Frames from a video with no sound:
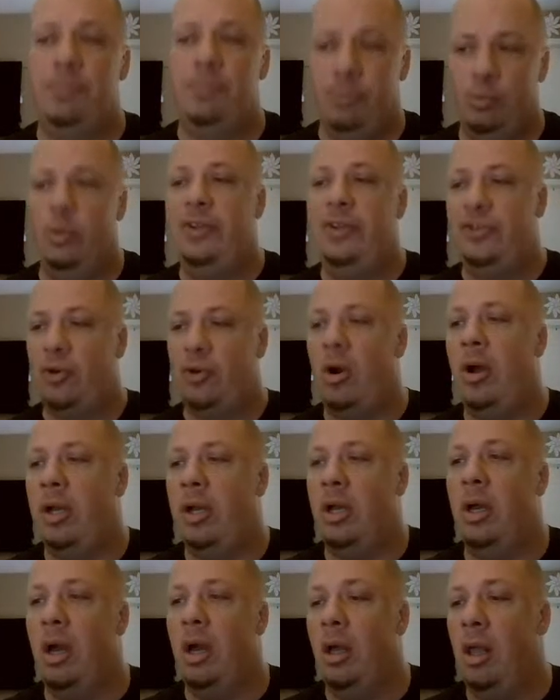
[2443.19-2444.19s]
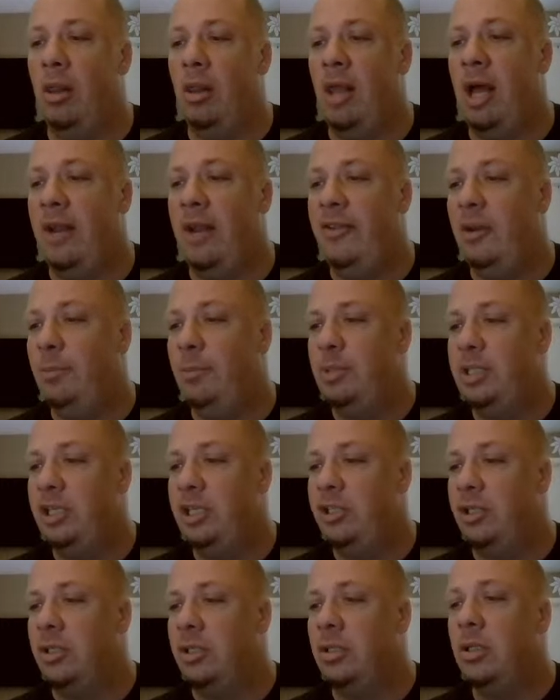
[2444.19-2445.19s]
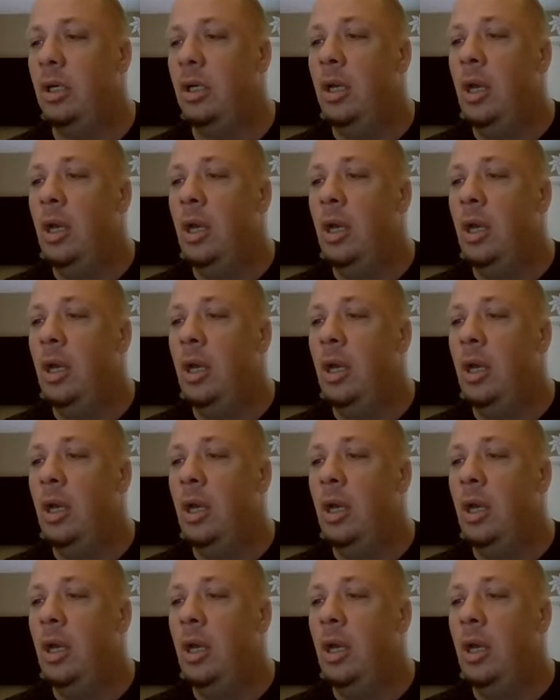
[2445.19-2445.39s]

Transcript: withdrawing a lot of their positions.